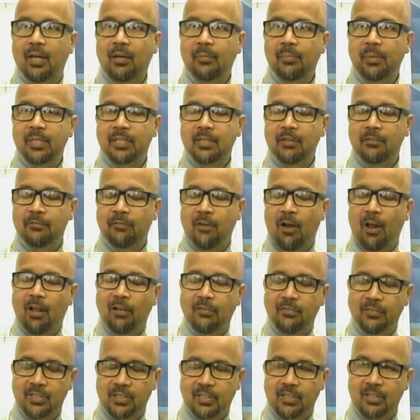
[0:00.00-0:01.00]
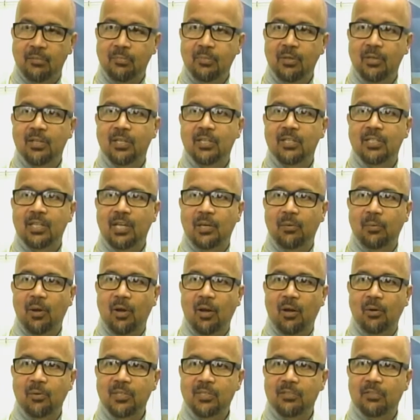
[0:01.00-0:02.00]
It involves a community, and we're
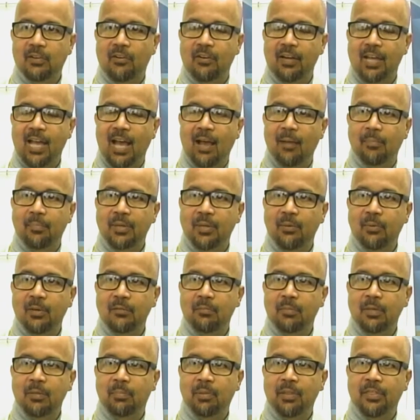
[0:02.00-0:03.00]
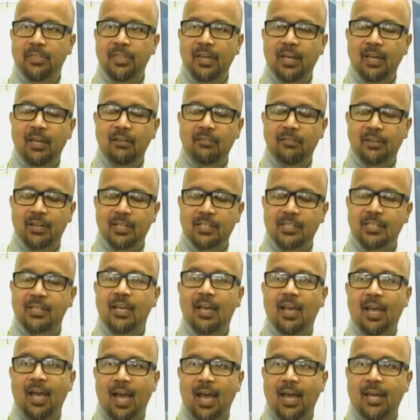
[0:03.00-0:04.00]
always very happy when people think of us
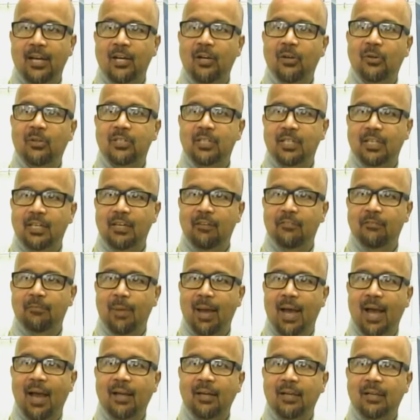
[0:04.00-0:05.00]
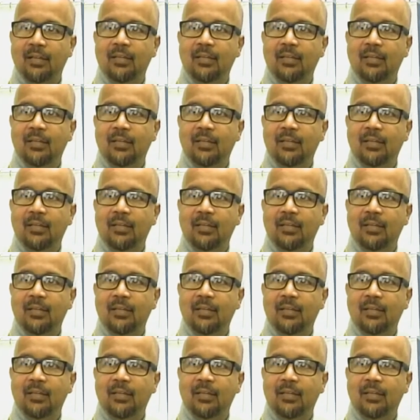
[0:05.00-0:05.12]
and look to give back.